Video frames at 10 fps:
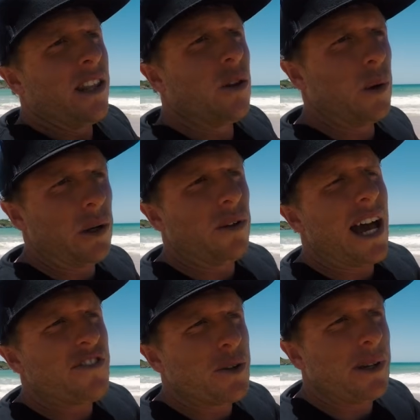The wind will
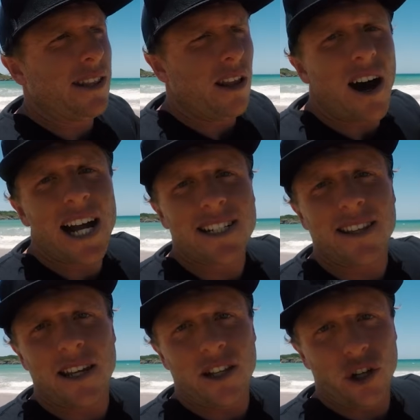have to be lighter
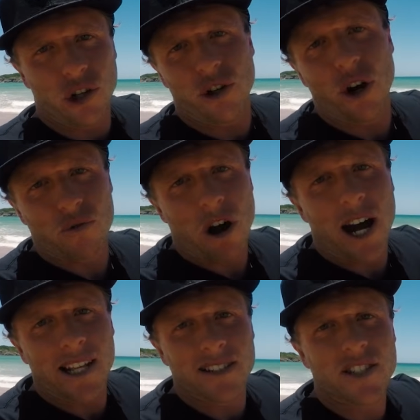than you could go
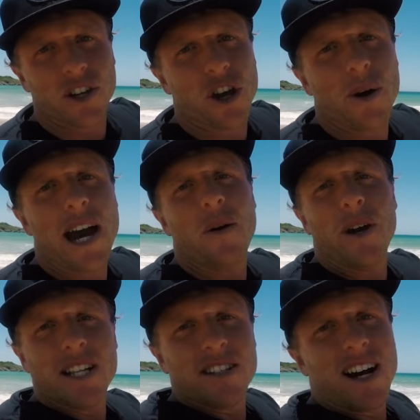riding. So go out
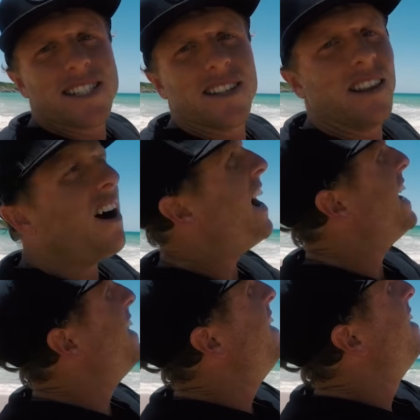when it's nice and
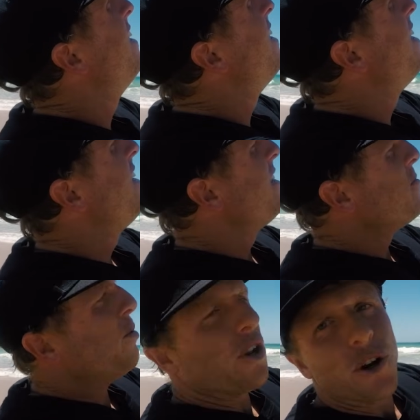light,
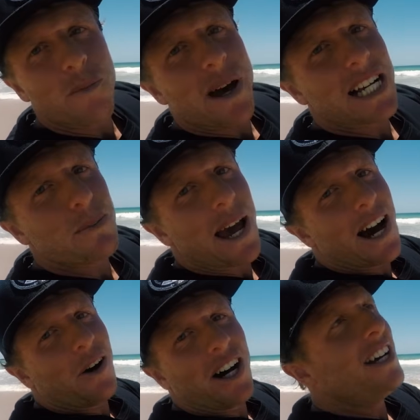put it on max power,